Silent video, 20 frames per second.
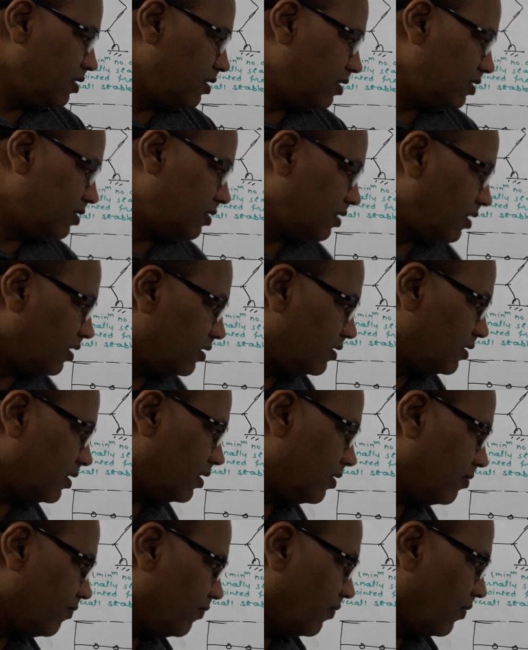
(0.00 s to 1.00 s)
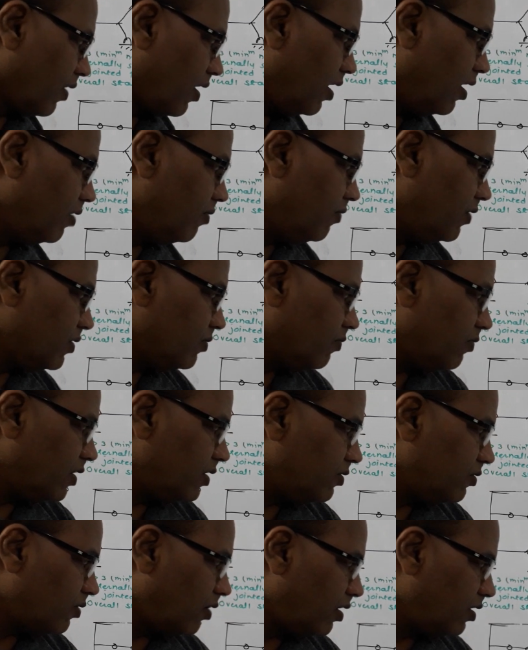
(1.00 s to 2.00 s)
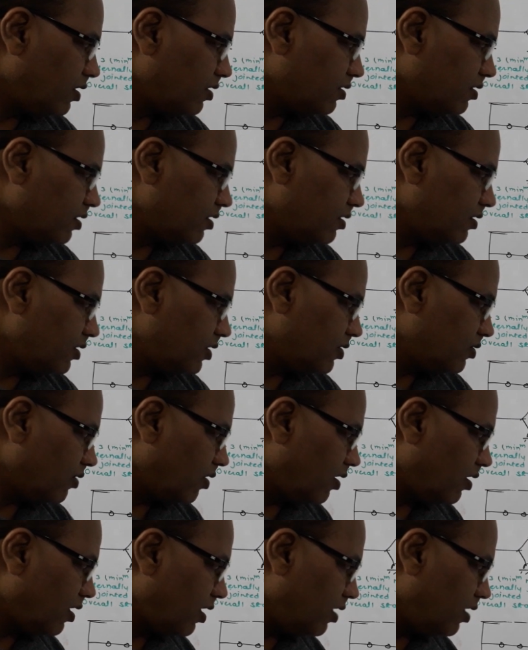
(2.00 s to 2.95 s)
a structure in which one joint is rigid joint